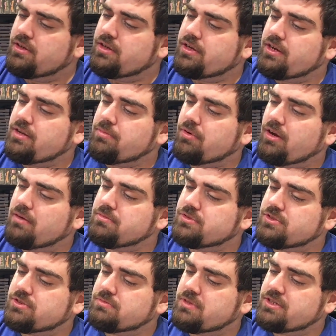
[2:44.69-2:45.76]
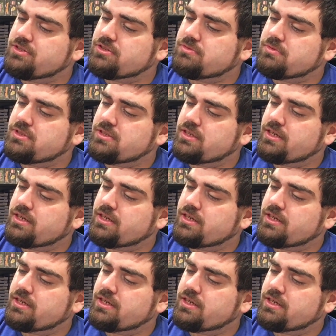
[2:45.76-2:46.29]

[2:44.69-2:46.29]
any problem, just message me